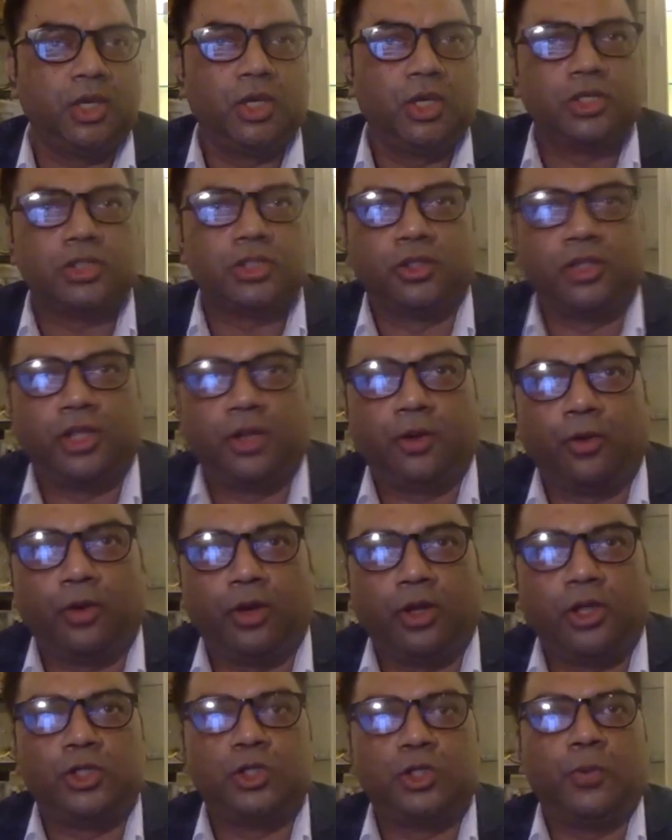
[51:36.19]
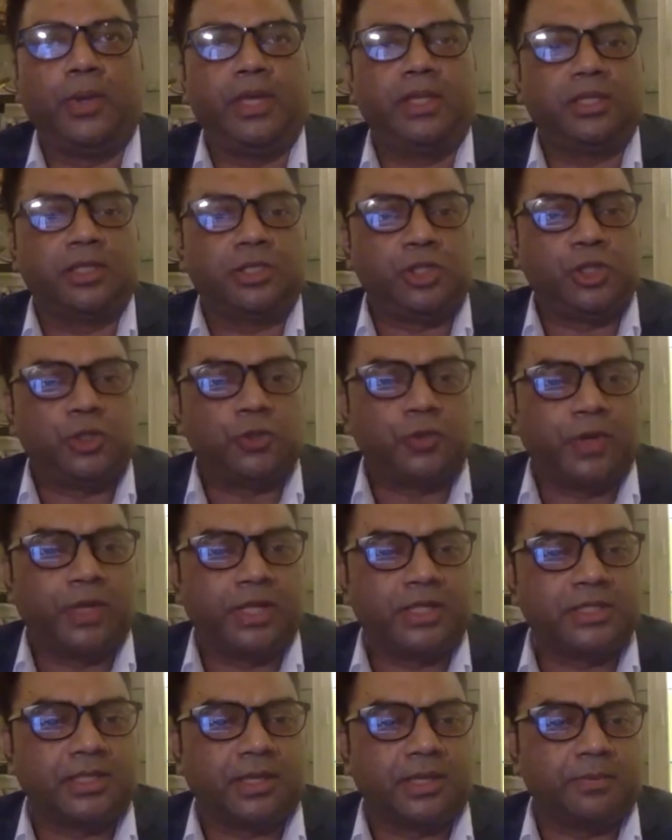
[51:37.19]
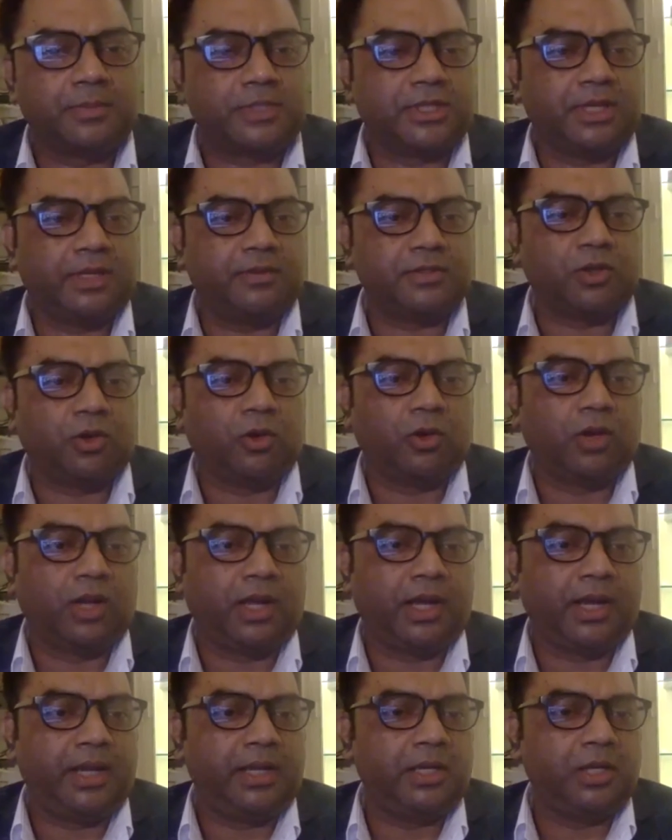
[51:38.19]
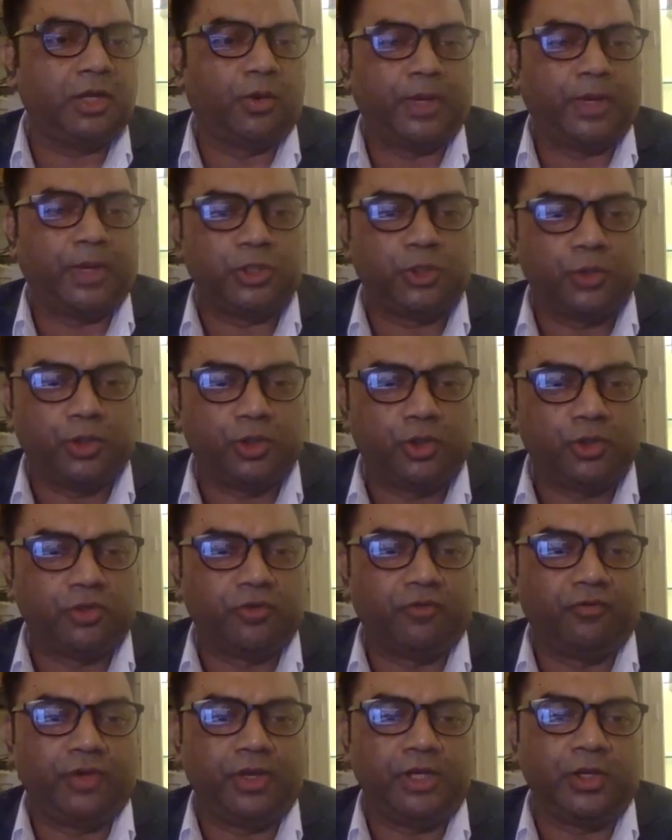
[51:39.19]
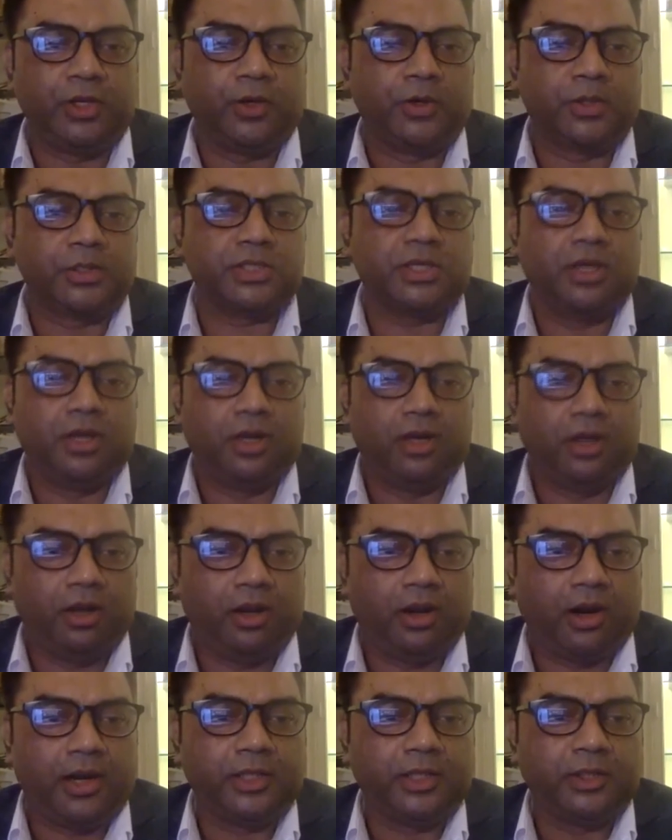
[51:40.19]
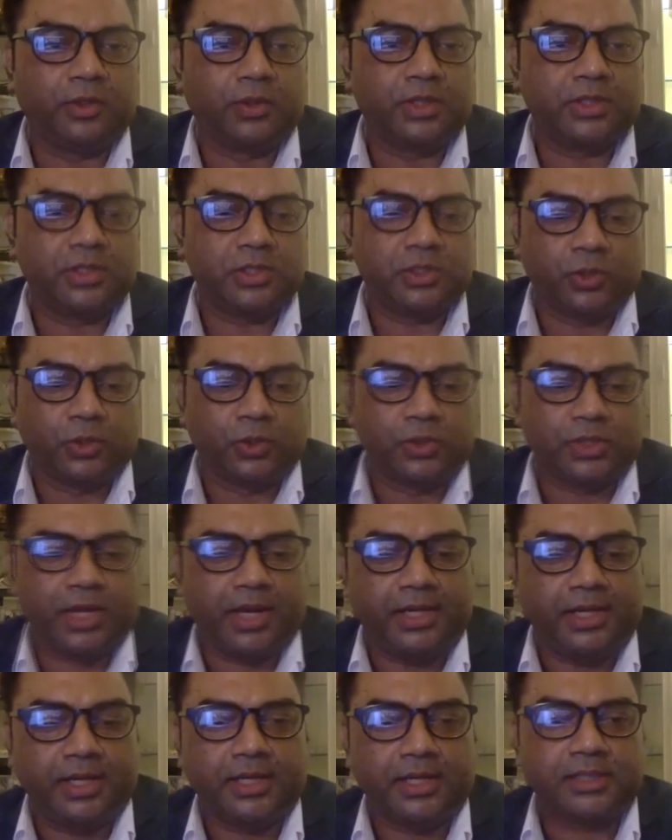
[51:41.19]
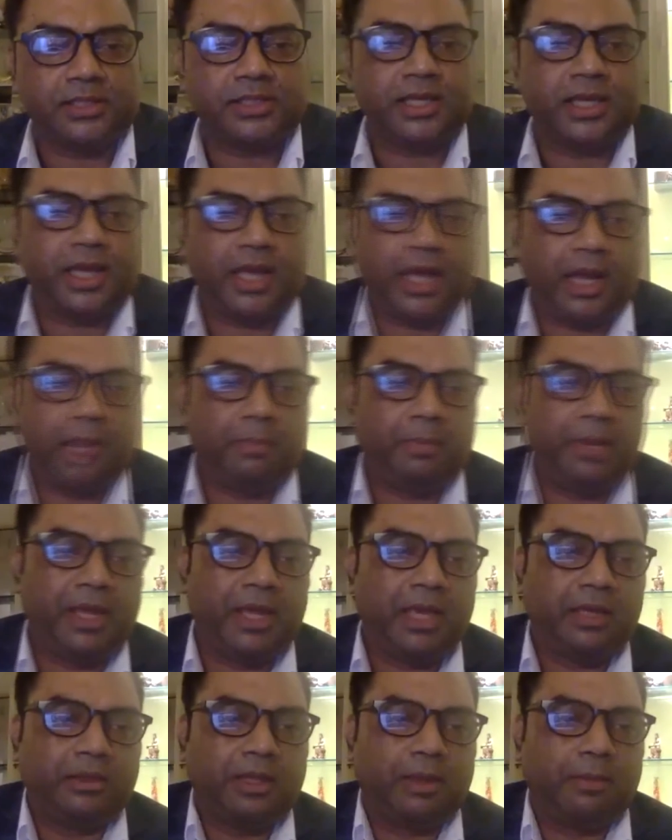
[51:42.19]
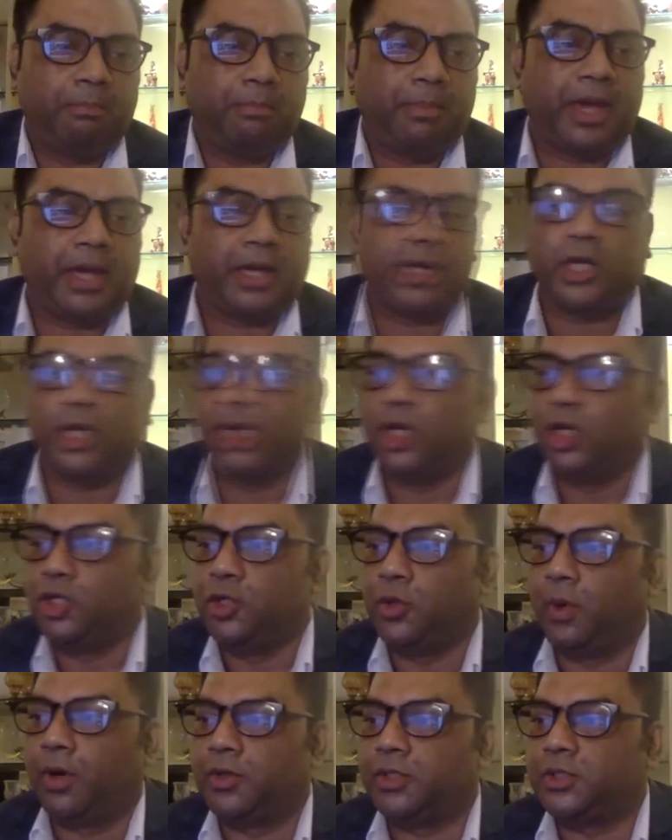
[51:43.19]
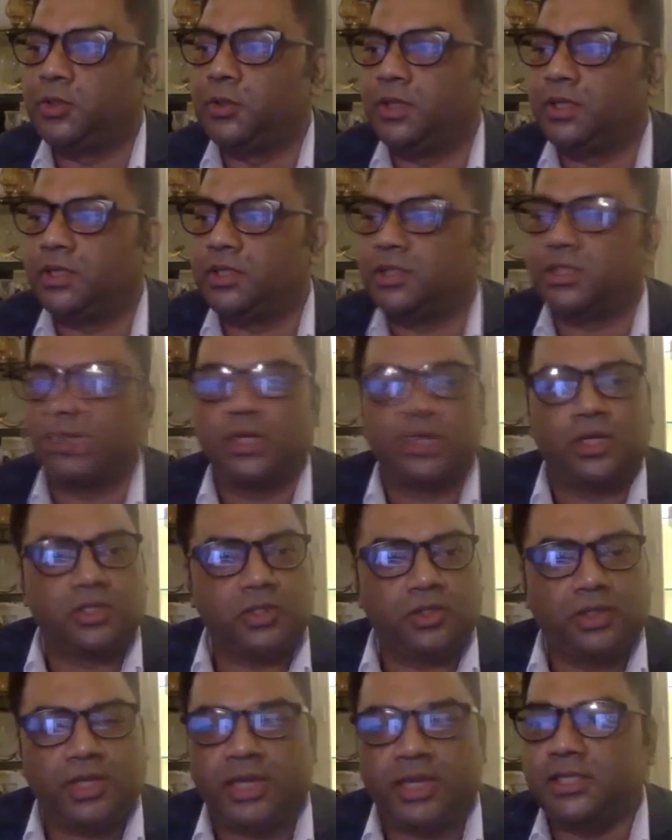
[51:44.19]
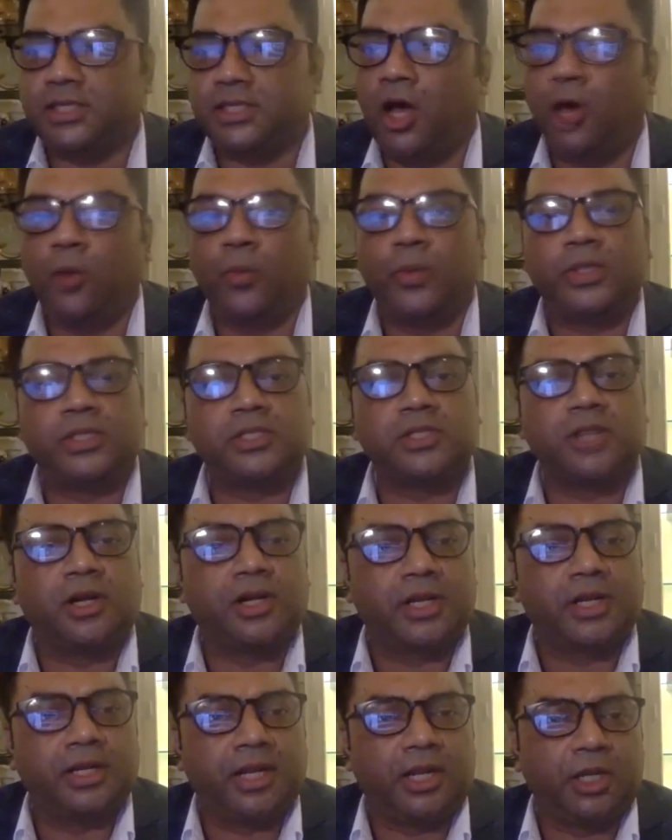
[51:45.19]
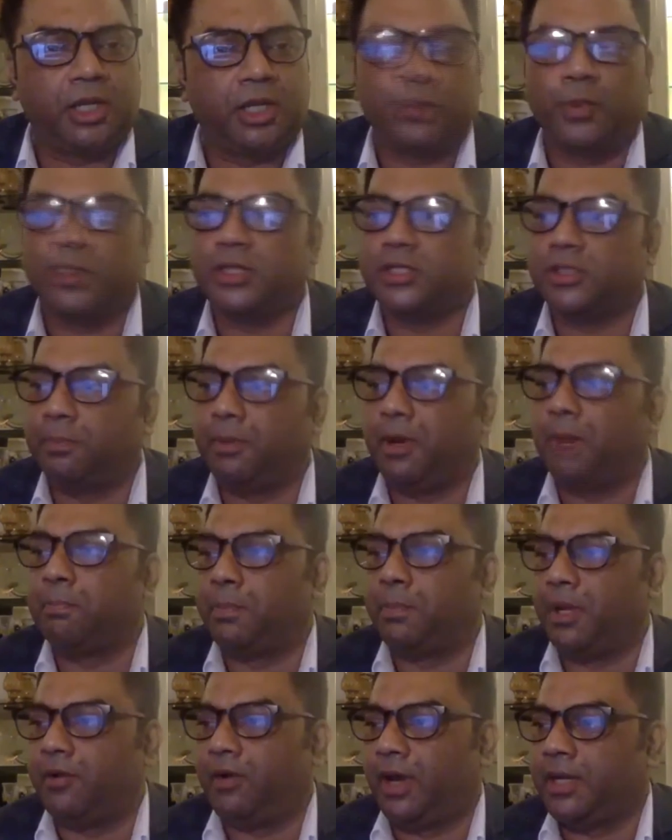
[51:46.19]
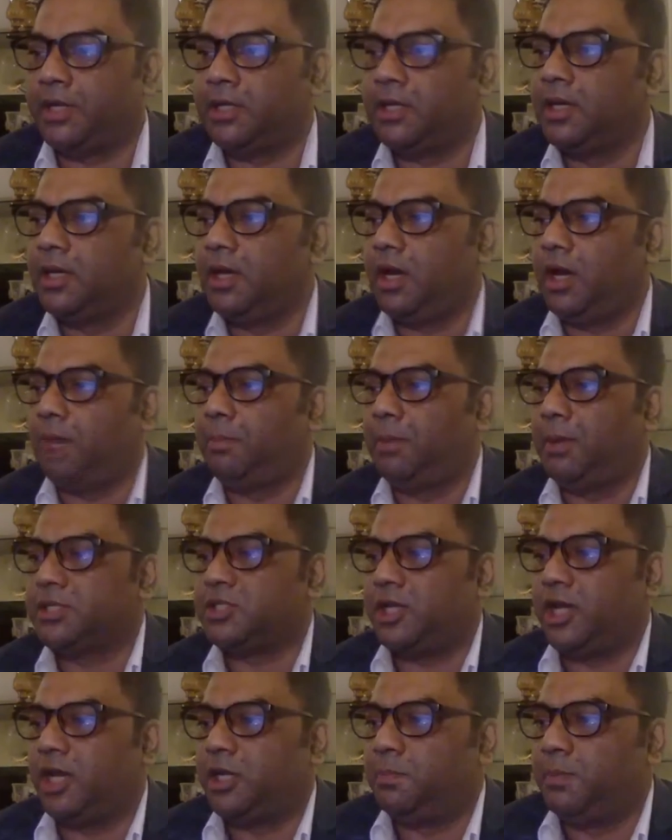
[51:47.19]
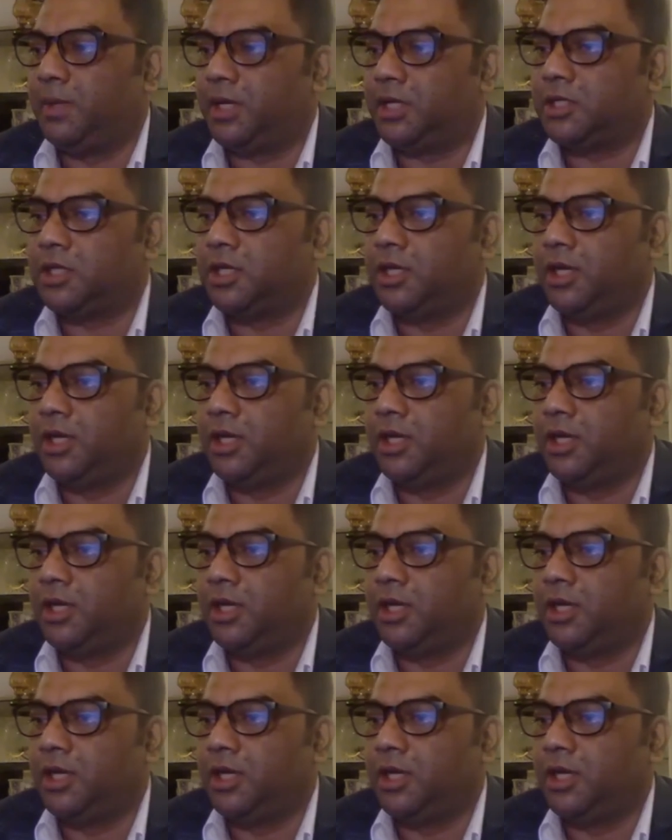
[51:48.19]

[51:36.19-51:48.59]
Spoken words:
So they're doing the tutorials themselves online, going to YouTube videos, learning those ideas and bringing them back to our students. So that's how we started, and it was a bumpy ride, I must admit.